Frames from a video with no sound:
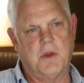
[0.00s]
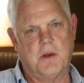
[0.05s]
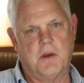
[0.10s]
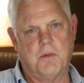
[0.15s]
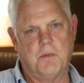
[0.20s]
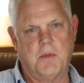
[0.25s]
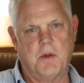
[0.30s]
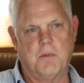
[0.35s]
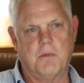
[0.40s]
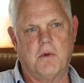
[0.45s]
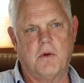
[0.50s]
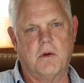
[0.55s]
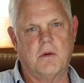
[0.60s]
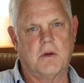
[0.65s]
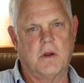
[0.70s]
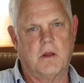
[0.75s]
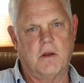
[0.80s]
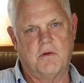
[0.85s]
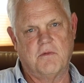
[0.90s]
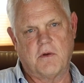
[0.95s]
been a
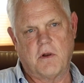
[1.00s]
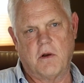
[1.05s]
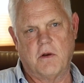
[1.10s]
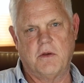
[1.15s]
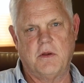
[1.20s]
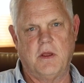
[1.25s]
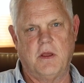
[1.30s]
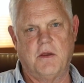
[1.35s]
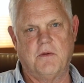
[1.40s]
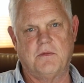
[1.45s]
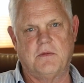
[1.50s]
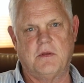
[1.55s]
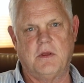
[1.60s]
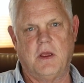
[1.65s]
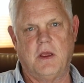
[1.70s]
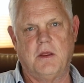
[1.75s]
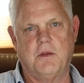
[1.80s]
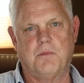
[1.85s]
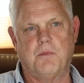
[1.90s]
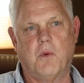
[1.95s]
member of
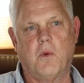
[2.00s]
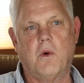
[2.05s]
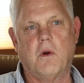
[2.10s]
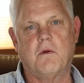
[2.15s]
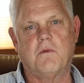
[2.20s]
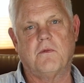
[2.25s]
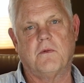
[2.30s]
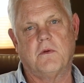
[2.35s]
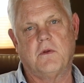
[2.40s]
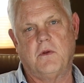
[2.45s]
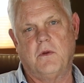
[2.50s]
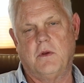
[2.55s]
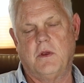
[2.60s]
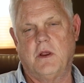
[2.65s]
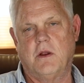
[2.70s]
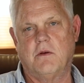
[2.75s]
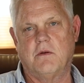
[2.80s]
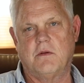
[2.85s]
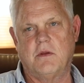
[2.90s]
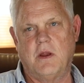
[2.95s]
RTFC board for 2
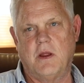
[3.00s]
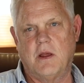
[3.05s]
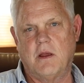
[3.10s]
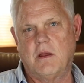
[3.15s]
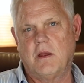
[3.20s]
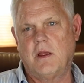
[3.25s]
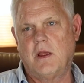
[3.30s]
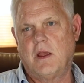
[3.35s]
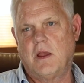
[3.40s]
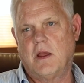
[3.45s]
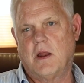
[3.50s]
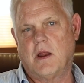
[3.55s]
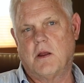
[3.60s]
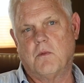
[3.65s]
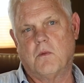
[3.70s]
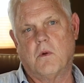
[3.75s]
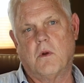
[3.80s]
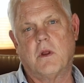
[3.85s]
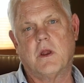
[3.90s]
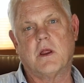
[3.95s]
years now, and
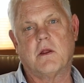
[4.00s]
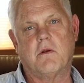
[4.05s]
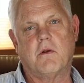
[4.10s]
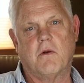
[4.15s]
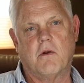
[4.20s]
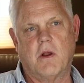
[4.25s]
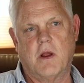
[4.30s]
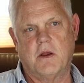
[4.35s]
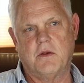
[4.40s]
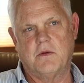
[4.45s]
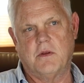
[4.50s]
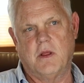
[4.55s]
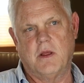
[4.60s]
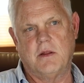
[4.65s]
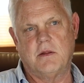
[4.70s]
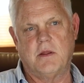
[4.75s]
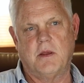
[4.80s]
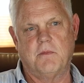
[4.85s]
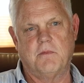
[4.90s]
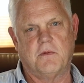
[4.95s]
I want to
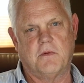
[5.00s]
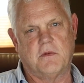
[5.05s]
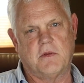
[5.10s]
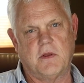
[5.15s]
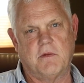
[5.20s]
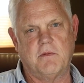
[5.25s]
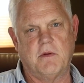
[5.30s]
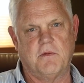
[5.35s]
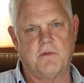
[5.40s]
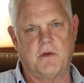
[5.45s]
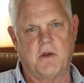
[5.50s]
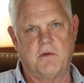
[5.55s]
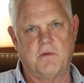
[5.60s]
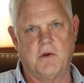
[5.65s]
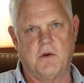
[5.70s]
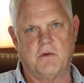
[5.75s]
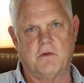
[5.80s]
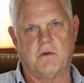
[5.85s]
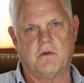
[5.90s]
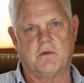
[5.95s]
congratulate them for
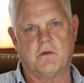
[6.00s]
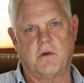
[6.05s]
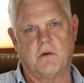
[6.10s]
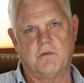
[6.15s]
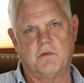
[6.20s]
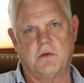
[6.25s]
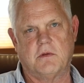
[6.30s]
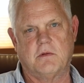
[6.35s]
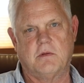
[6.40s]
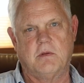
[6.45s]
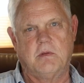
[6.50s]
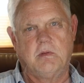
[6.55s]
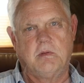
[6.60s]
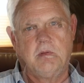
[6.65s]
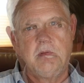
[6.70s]
75 years of service.